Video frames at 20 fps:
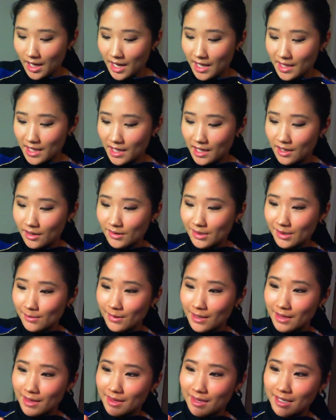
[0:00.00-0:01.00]
And then I also
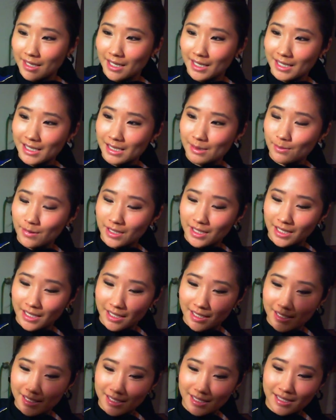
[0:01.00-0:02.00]
bought this
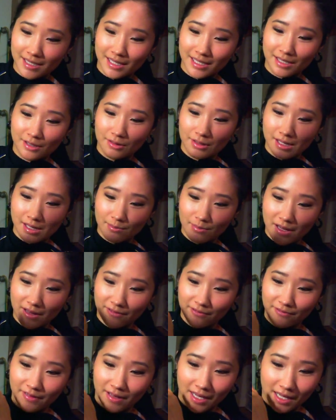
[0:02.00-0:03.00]
because this was in my
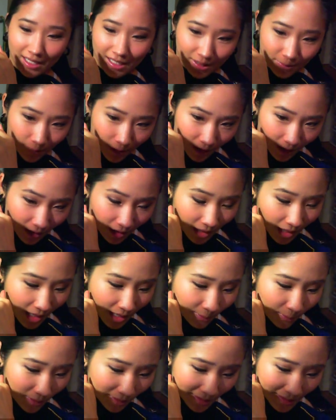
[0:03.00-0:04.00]
phase where
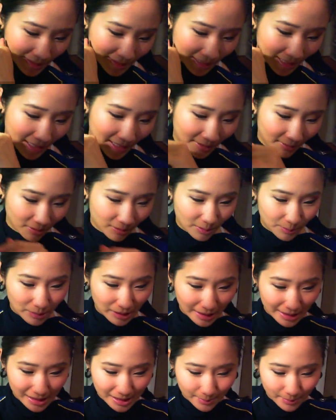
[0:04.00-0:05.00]
I wanted to get a
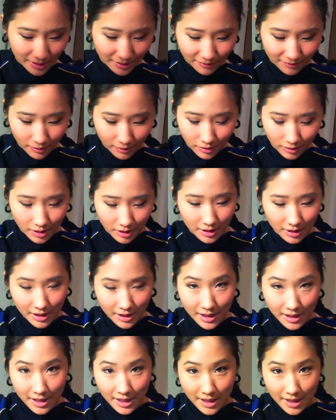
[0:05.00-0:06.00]
replacement for
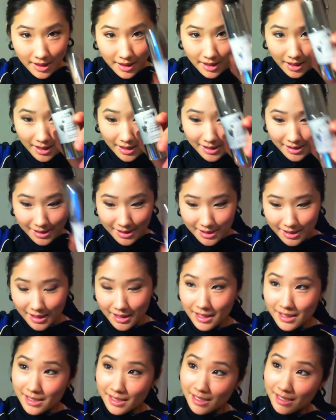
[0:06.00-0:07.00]
this,
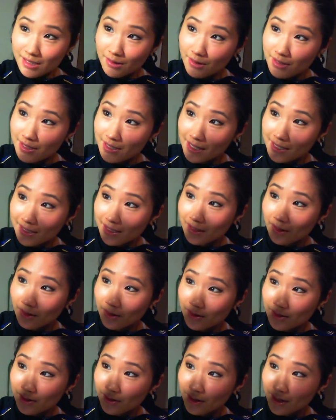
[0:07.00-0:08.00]
because this one says it
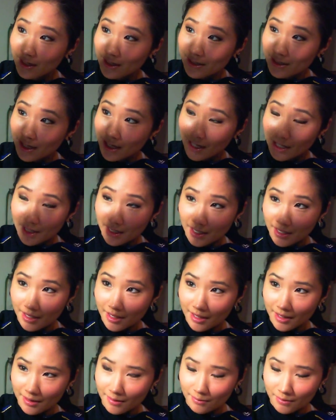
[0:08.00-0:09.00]
also has
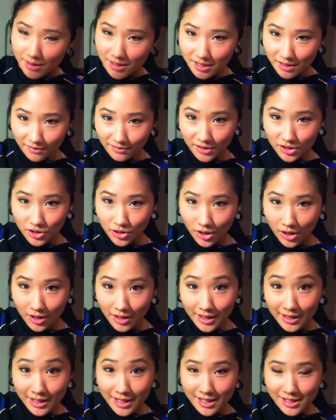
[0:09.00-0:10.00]

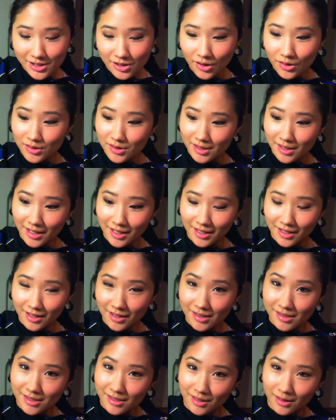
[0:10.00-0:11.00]
Reservatrol in it, so I was like,
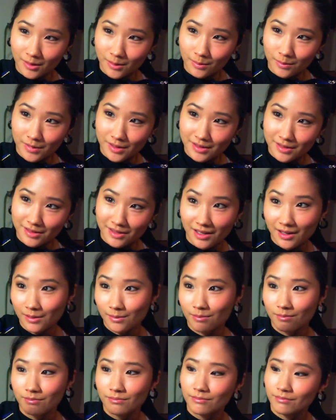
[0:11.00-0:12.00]
awesome, it's
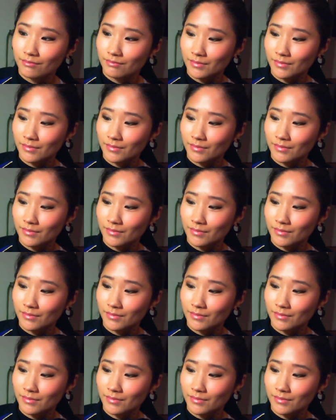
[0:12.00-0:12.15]
the